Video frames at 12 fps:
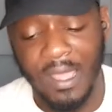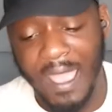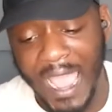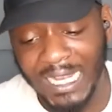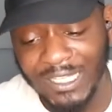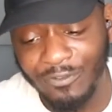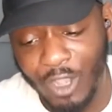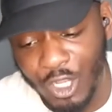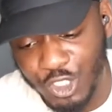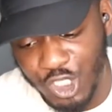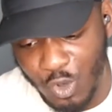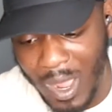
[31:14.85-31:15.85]
And you've got a
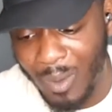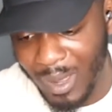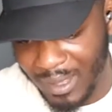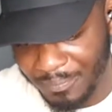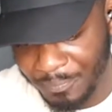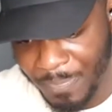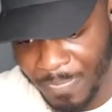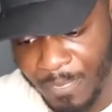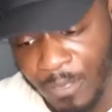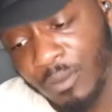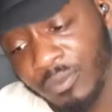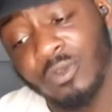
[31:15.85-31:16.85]
Chihuahua.
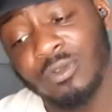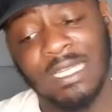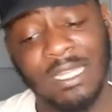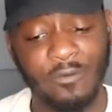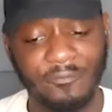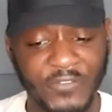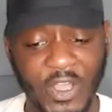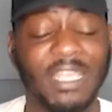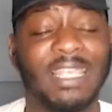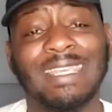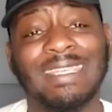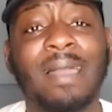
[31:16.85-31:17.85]
Those little
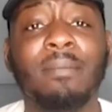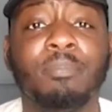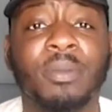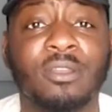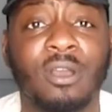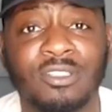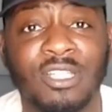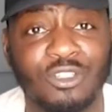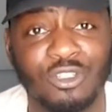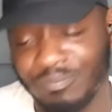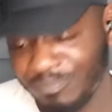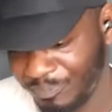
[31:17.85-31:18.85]
fucking yampy dogs that
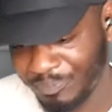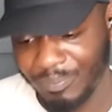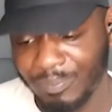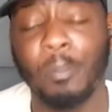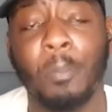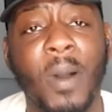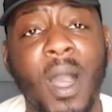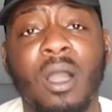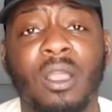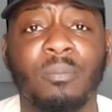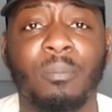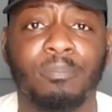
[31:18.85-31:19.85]
just
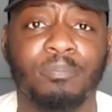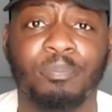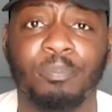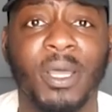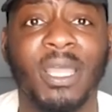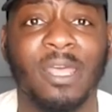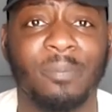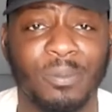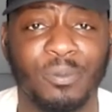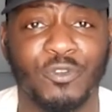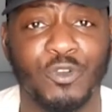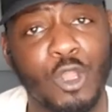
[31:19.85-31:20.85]
bark and bite at
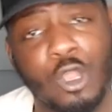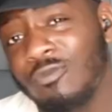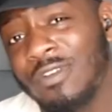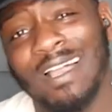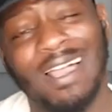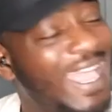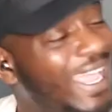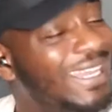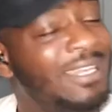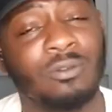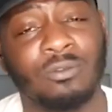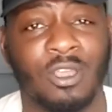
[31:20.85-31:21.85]
people for no reason. I hate
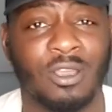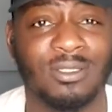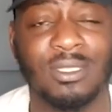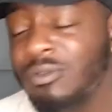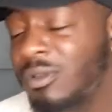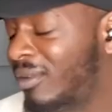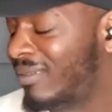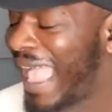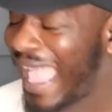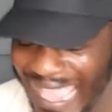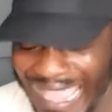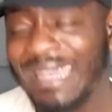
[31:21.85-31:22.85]
little dogs. I
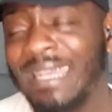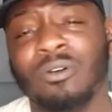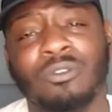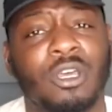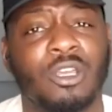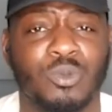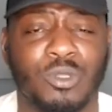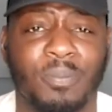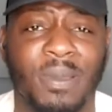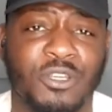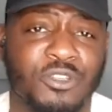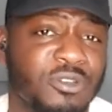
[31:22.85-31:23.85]
hate little dogs with a
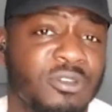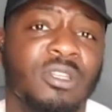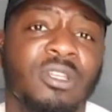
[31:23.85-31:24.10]
passion.